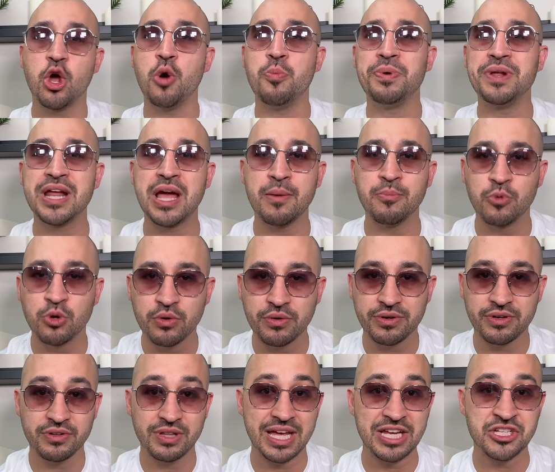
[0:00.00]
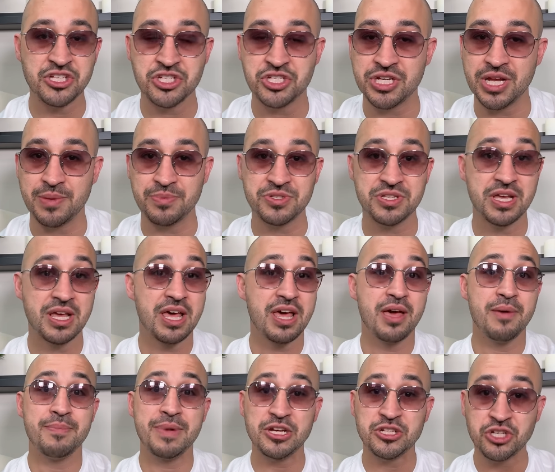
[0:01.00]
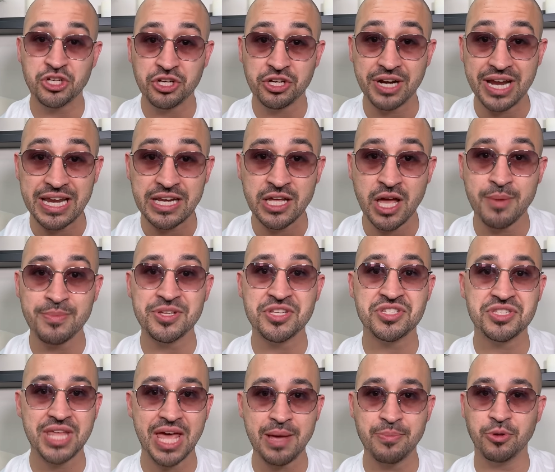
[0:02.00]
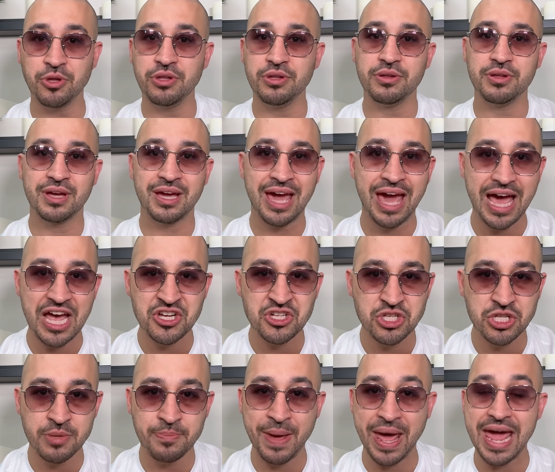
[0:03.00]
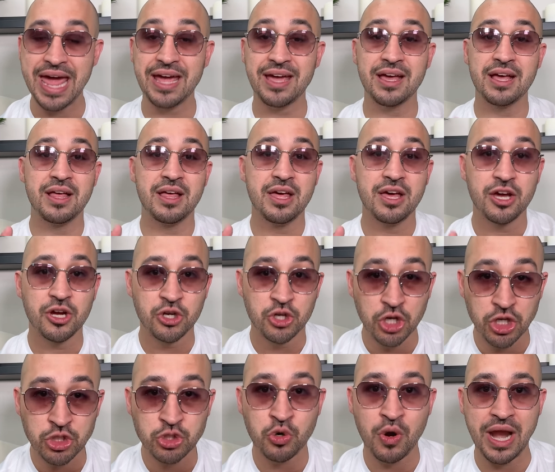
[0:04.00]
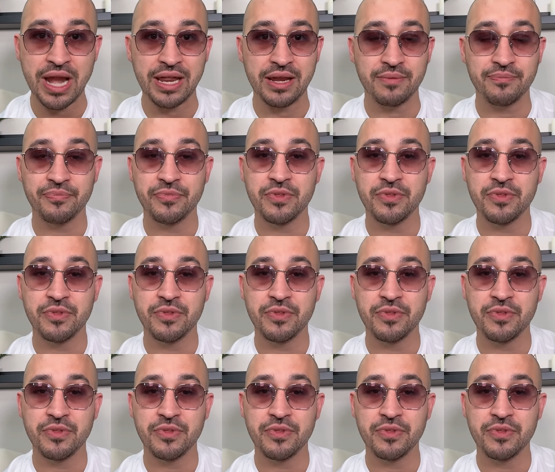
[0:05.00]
opening up more relationships. Make sure your income is stable, cash in the bank, good credit.